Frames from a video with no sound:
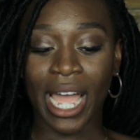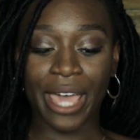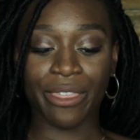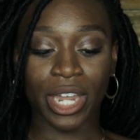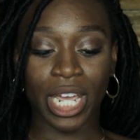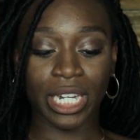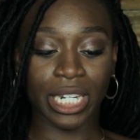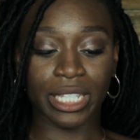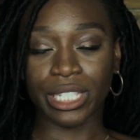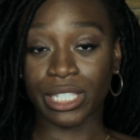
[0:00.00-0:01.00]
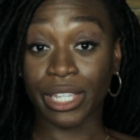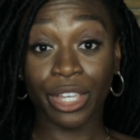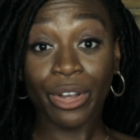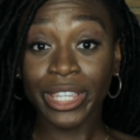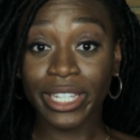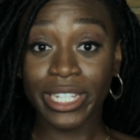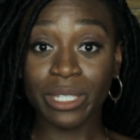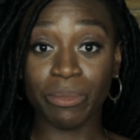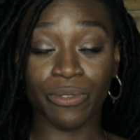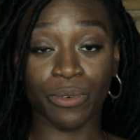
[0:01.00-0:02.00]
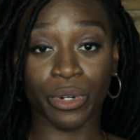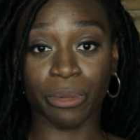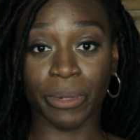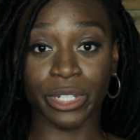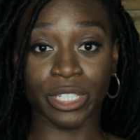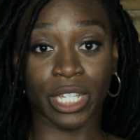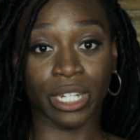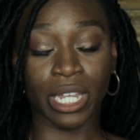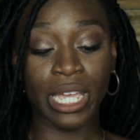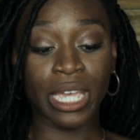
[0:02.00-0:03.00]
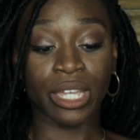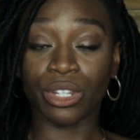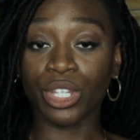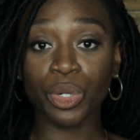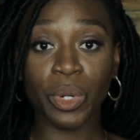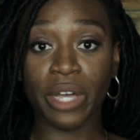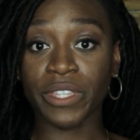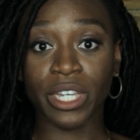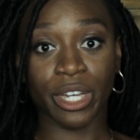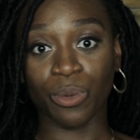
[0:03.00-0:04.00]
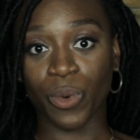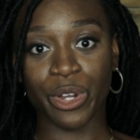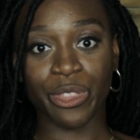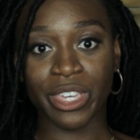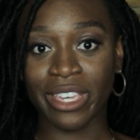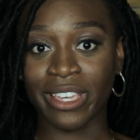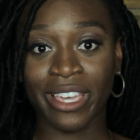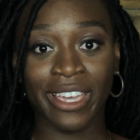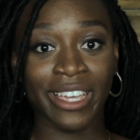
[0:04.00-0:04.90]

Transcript: I thought I needed to secure this before the person knew of the unworthy,